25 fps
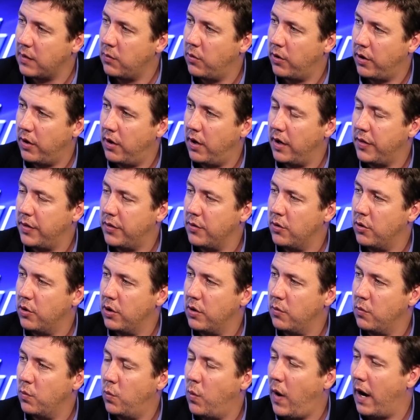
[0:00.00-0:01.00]
what I
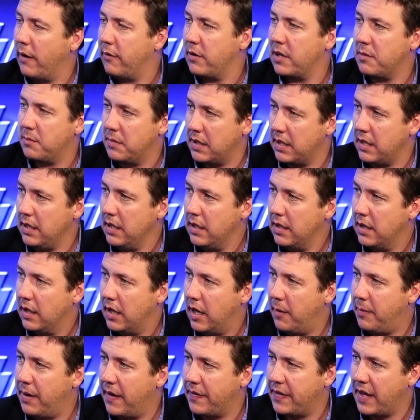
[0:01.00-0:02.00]
thought worried me
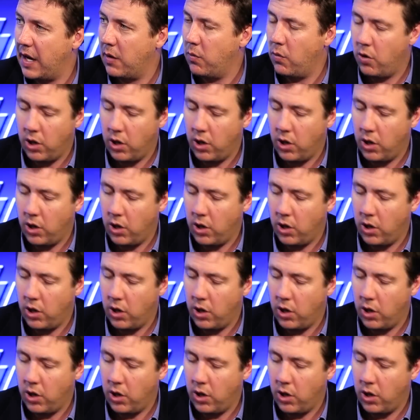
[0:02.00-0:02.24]
about that